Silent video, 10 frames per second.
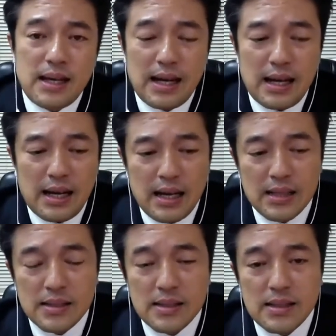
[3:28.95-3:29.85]

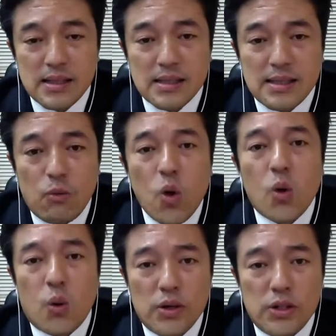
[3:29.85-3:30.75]
the
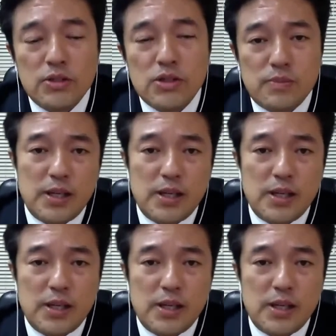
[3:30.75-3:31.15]
war used